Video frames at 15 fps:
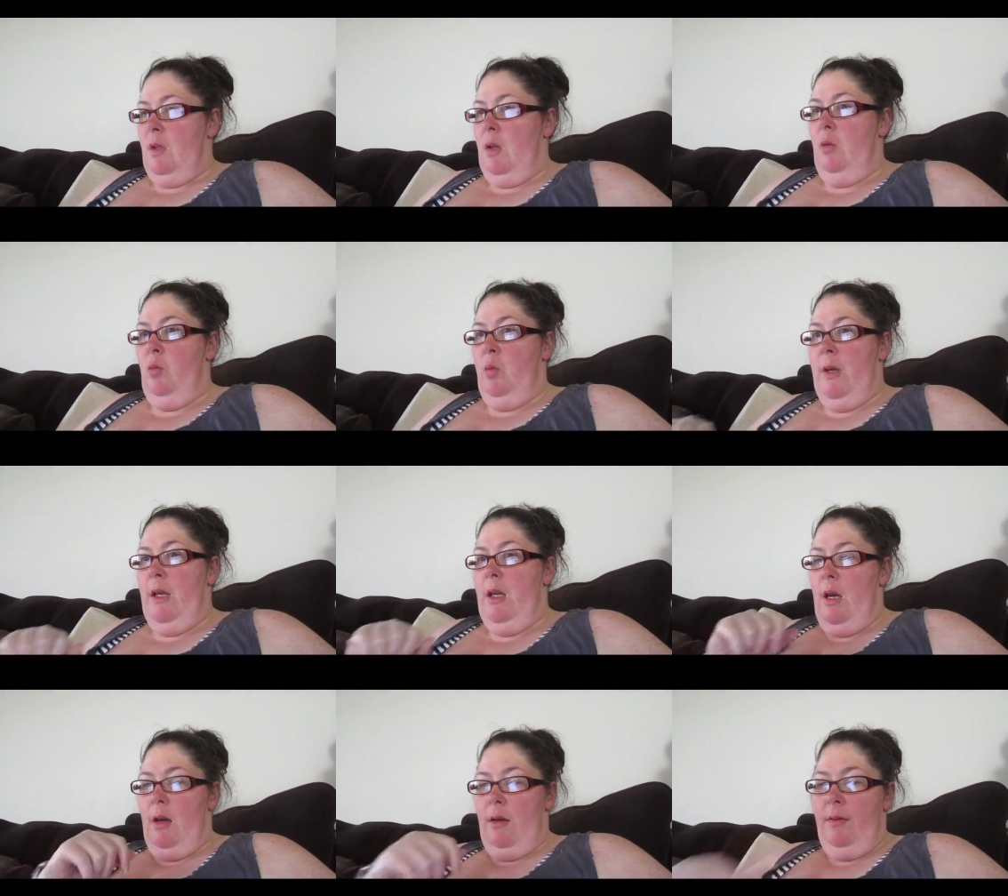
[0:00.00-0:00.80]
we
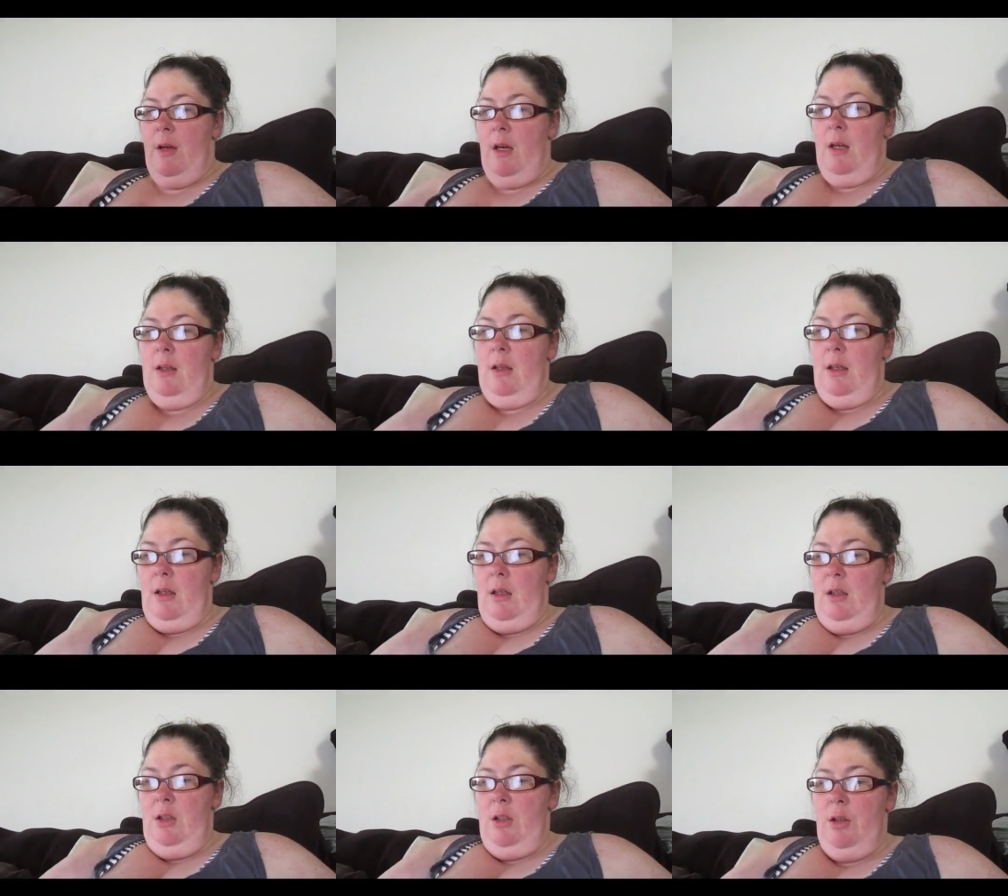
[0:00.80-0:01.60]
have had that
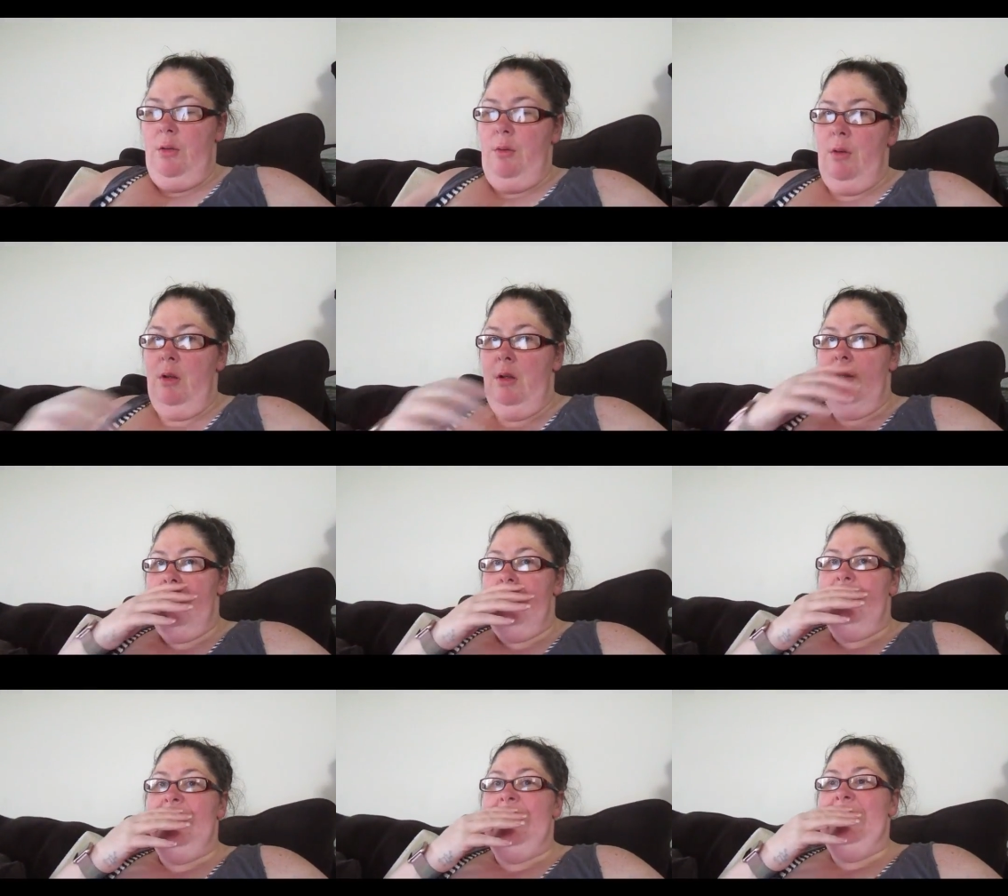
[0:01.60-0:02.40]
issue
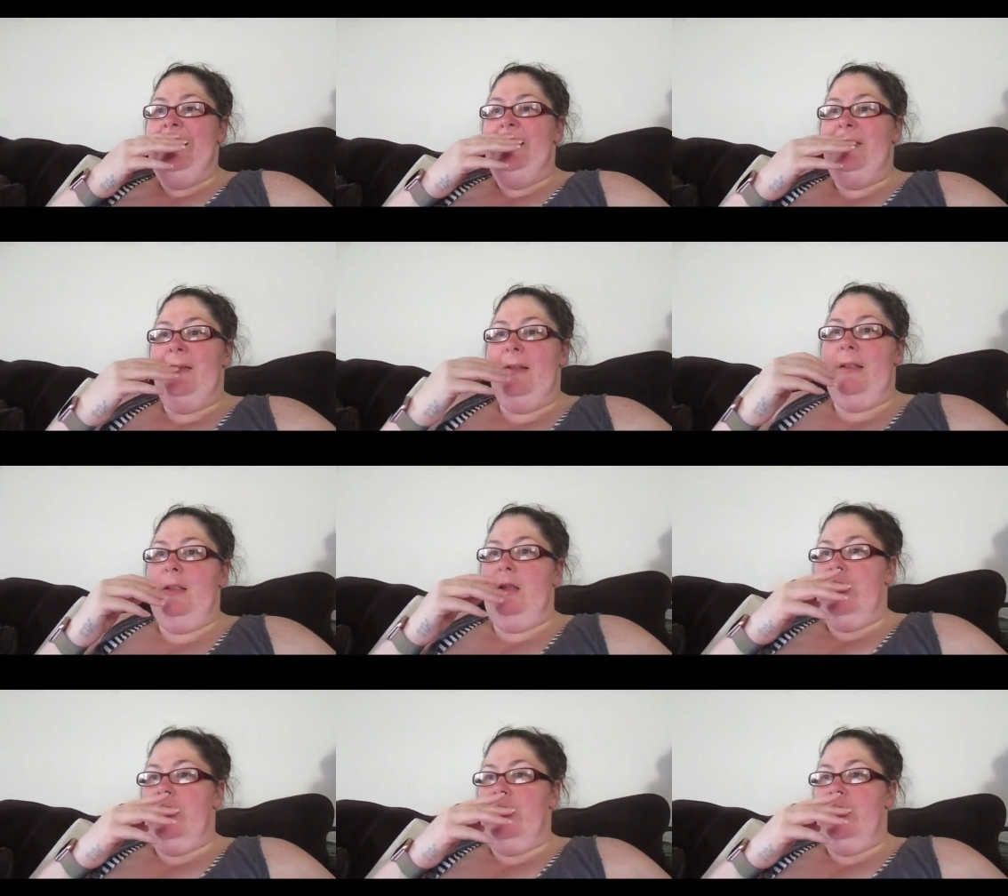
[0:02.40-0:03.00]
where